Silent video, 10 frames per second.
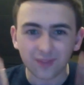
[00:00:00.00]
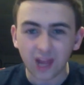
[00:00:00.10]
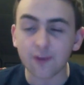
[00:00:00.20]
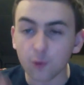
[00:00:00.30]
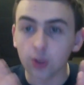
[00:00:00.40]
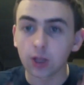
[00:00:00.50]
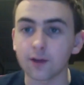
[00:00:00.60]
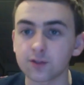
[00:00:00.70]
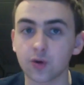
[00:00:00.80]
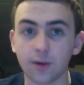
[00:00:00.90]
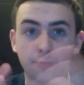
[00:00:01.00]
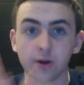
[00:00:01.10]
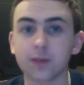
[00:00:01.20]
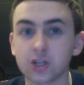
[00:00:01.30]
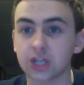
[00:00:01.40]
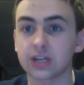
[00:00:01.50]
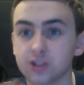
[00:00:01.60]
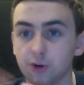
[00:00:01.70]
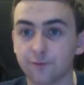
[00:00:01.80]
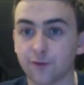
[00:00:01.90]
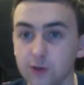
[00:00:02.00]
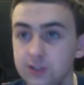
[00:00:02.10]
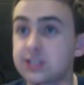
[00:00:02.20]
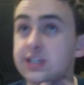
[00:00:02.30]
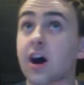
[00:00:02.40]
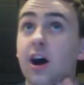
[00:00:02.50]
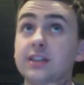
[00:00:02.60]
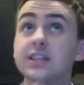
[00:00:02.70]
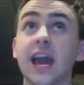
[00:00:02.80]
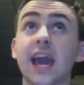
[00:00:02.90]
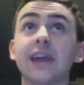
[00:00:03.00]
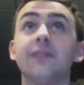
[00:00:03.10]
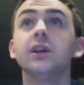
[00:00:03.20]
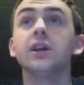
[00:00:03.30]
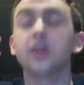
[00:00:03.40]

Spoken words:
everyone loves her, and pretty much it is her first day